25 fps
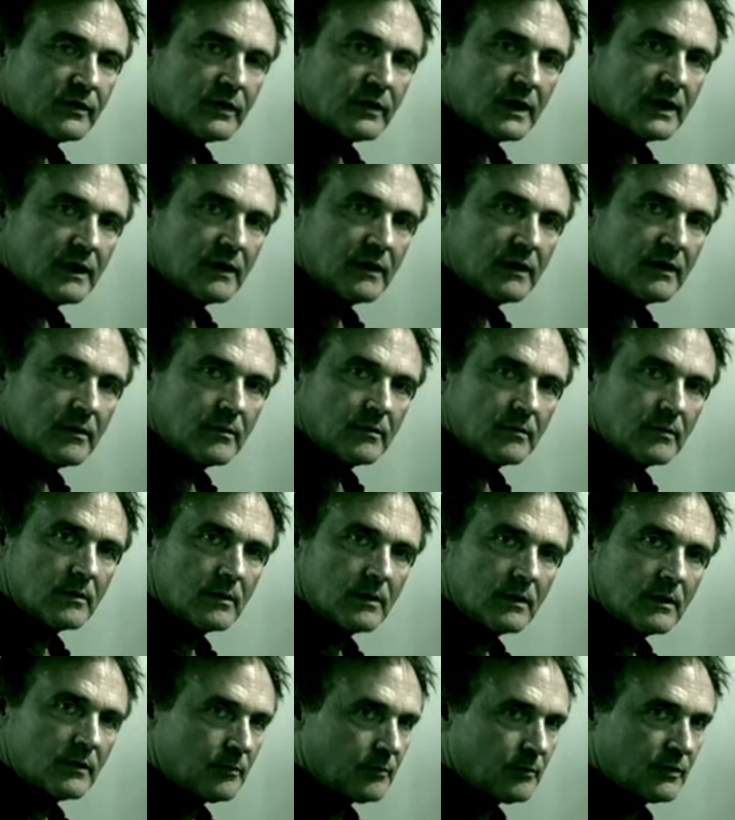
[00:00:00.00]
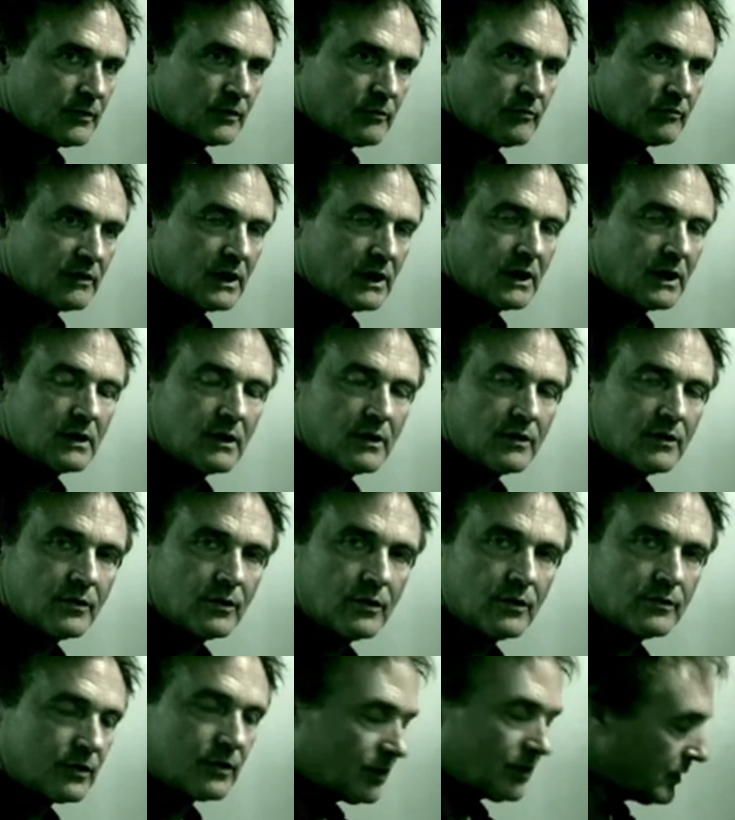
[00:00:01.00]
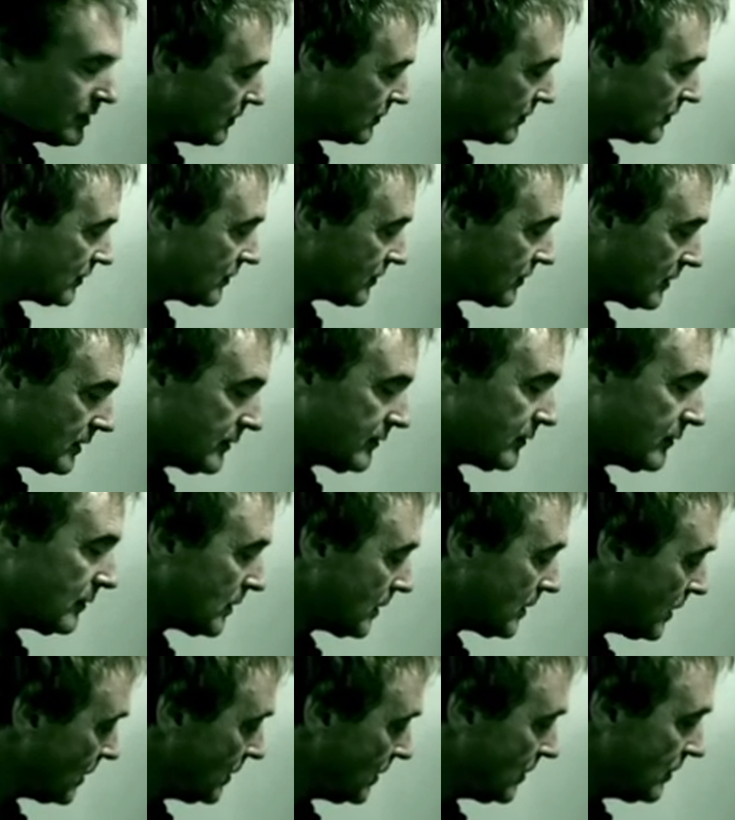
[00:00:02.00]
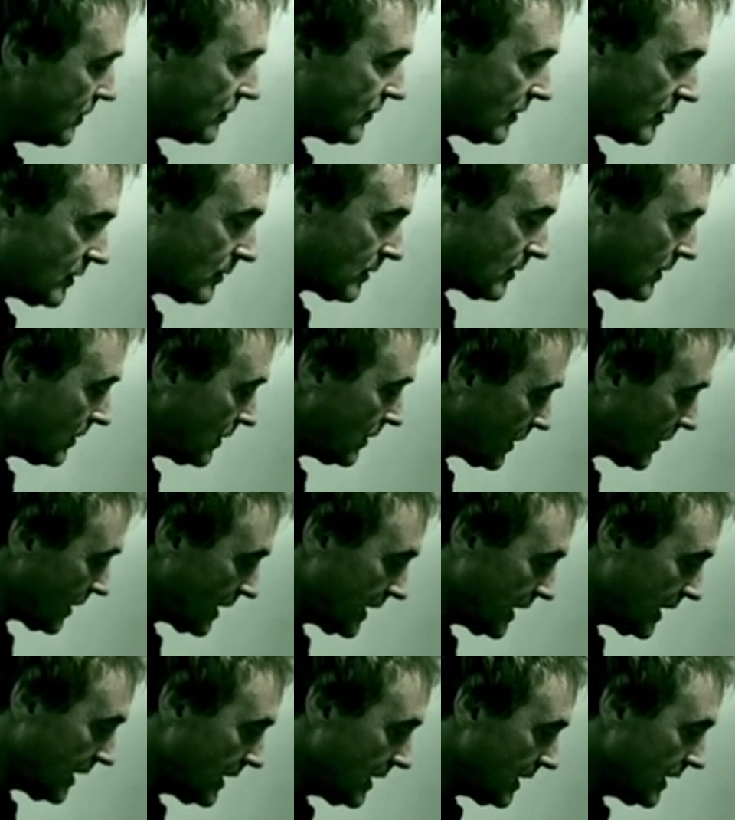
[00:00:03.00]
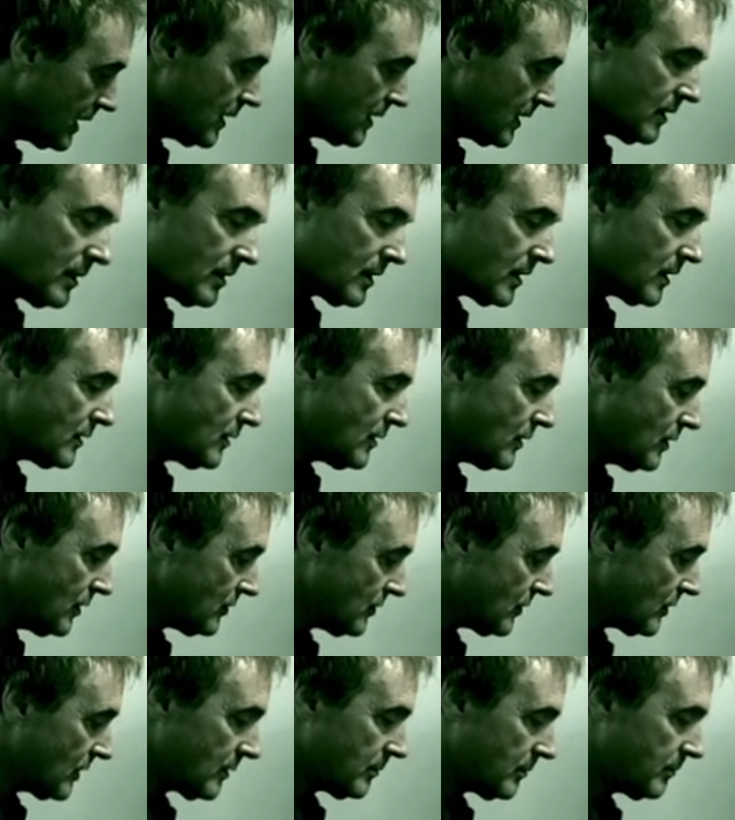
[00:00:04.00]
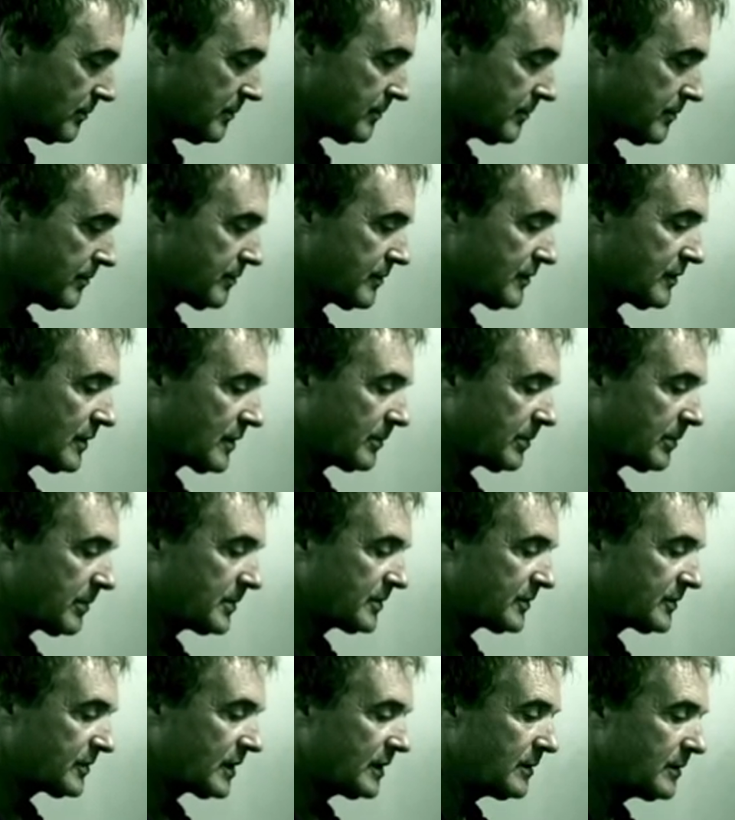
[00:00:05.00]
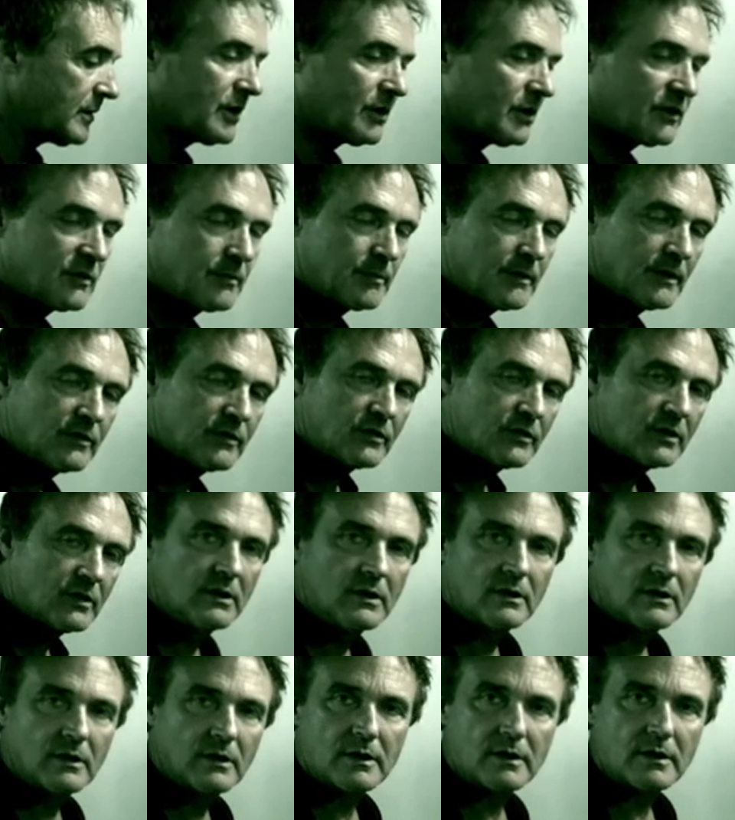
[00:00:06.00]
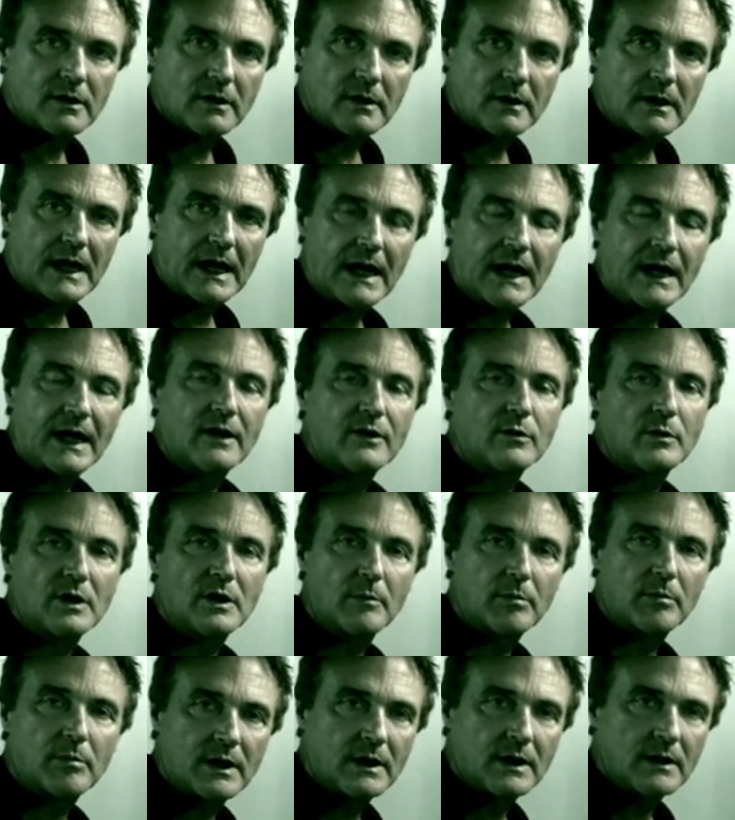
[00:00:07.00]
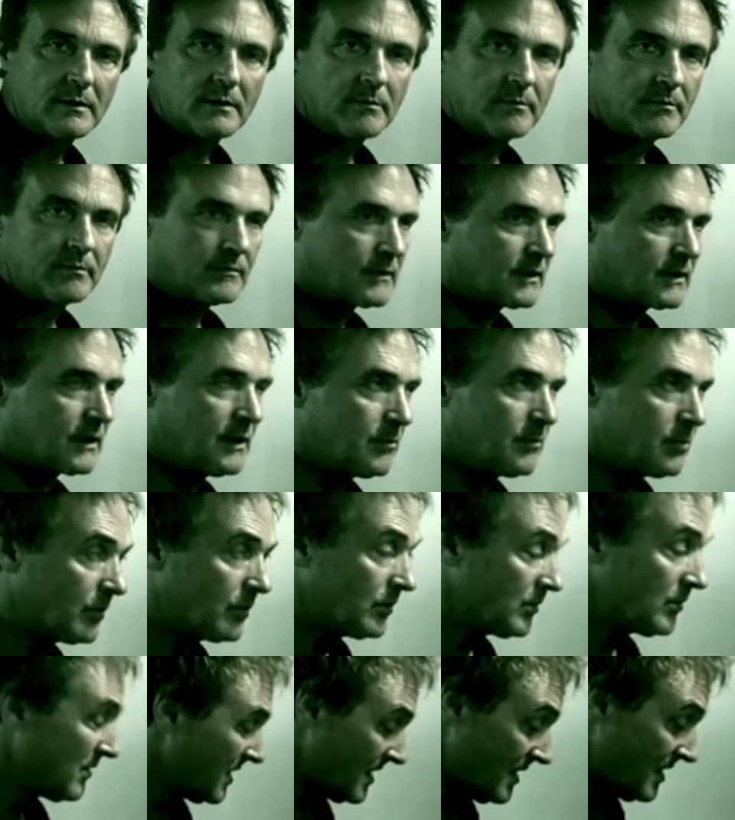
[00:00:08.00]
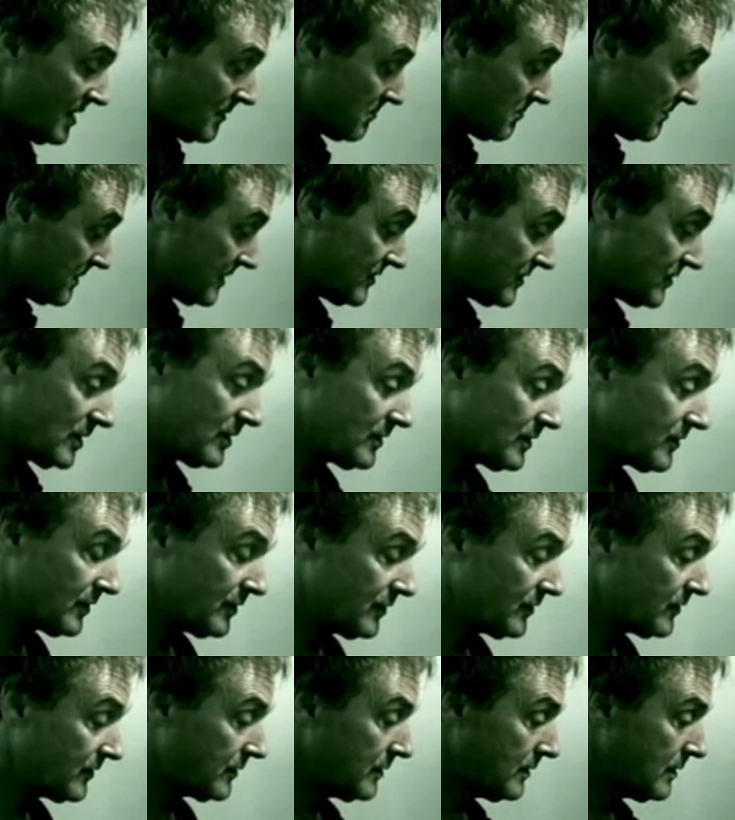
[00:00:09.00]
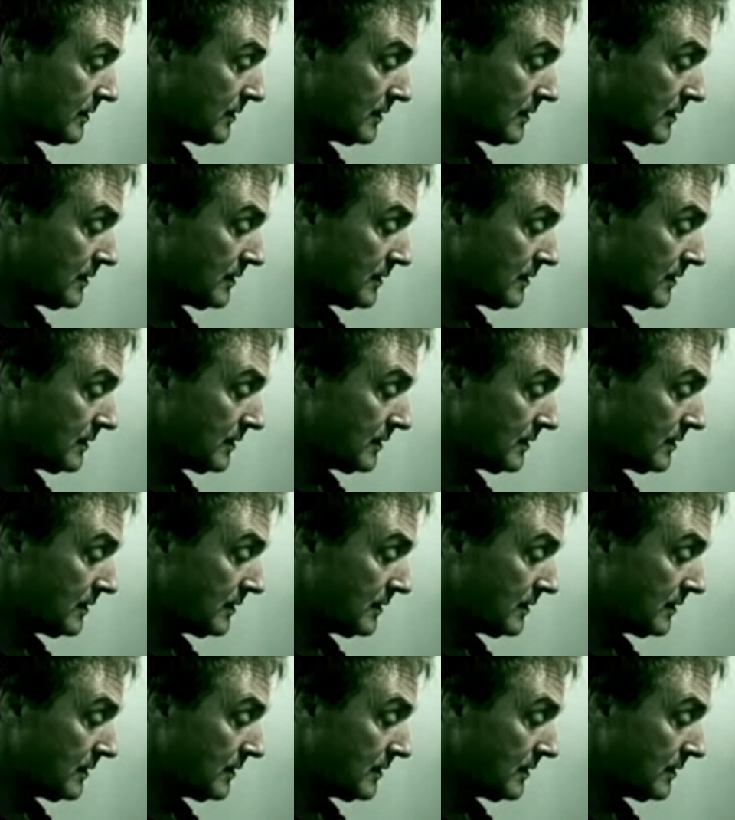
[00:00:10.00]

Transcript: here. It's ridiculous not to use it. So if you want to use it, you want to look at it and use it. Some people say you're not supposed to look at your hands when you're playing keyboard, but it's nonsense.